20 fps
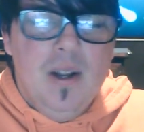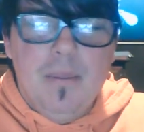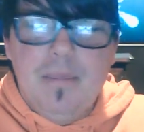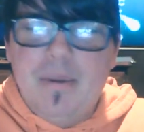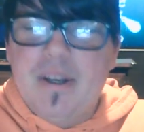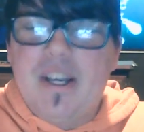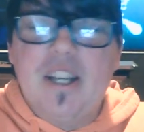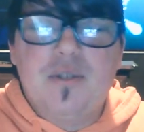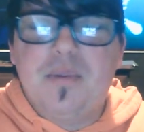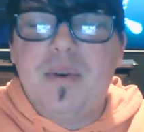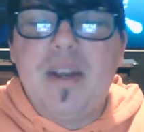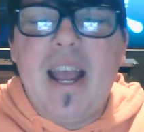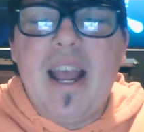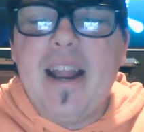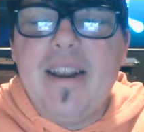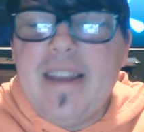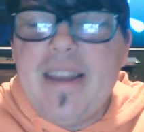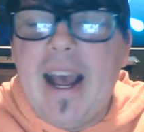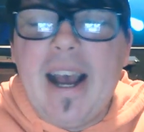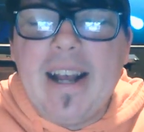because we
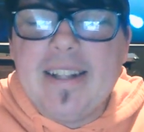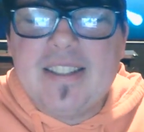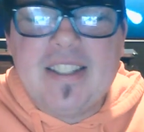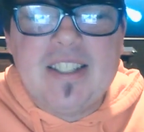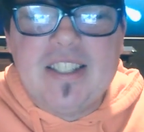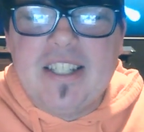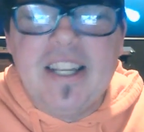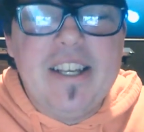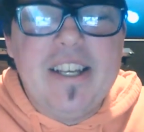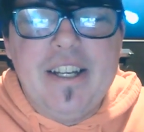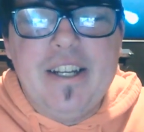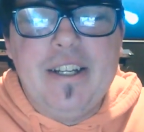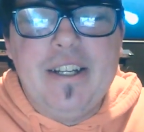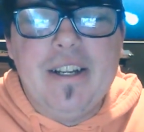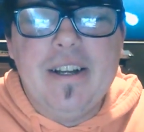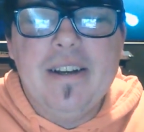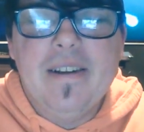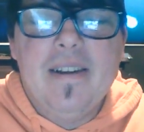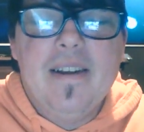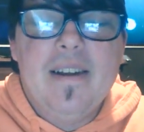had not
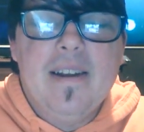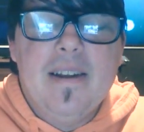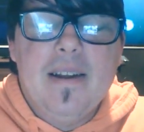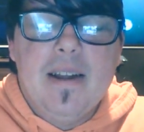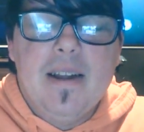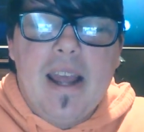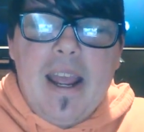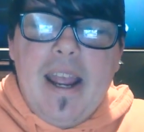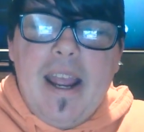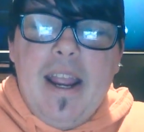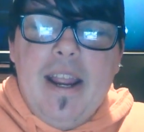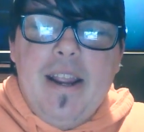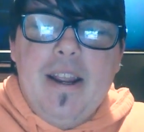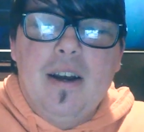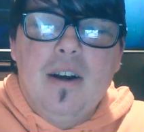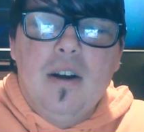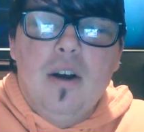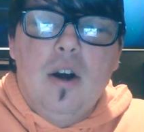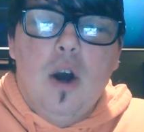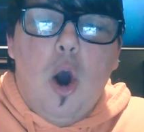seen a
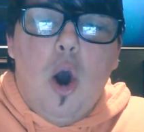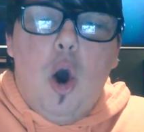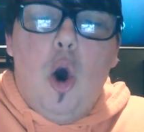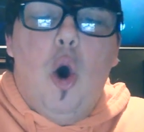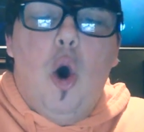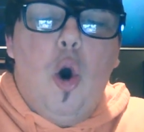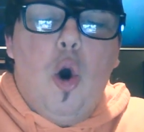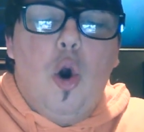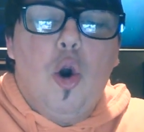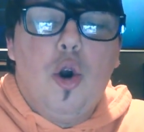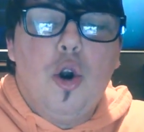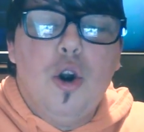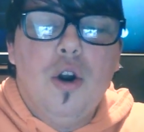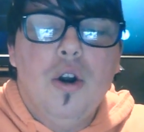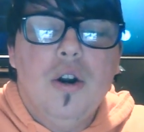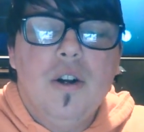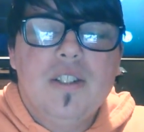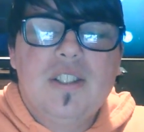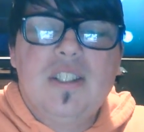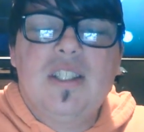horror
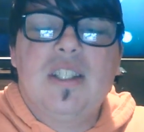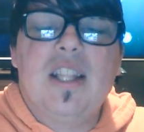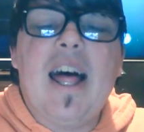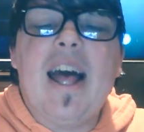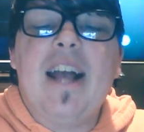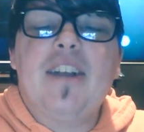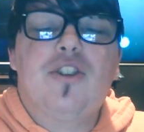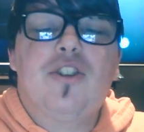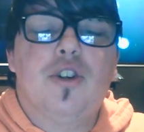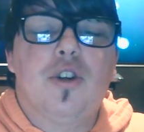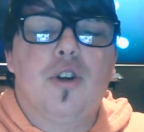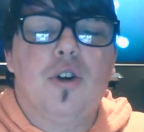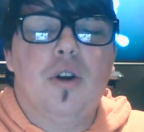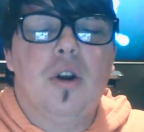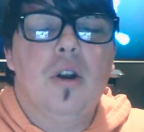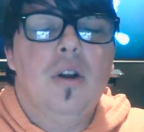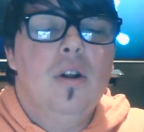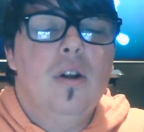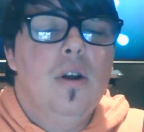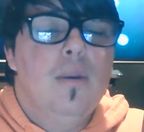
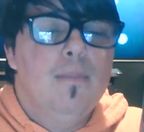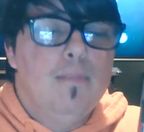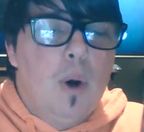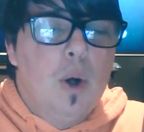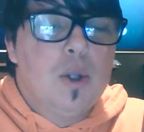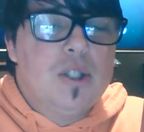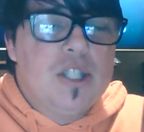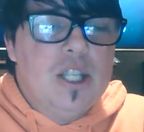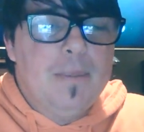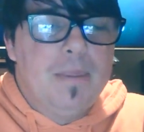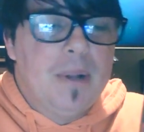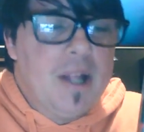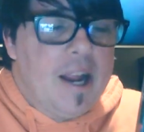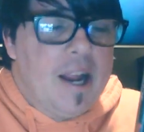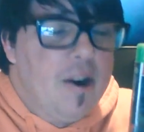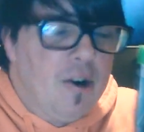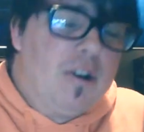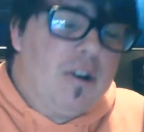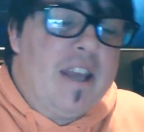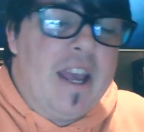slasher
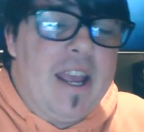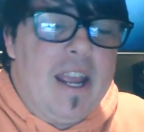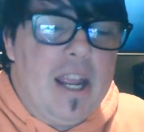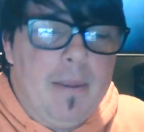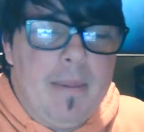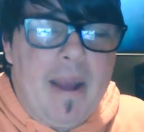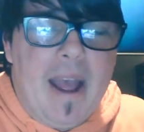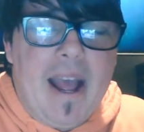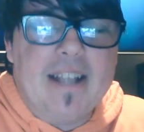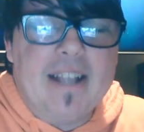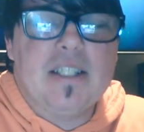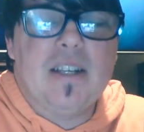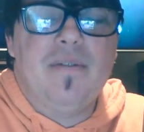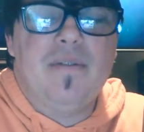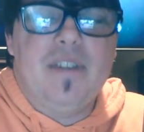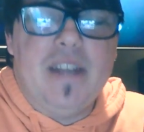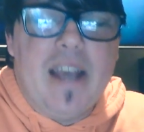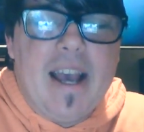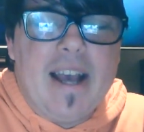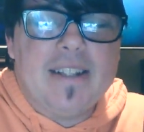multiplayer game as of
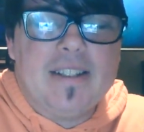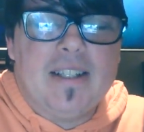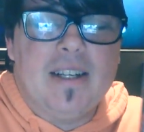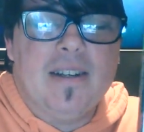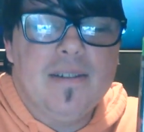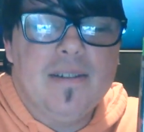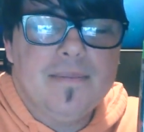yet.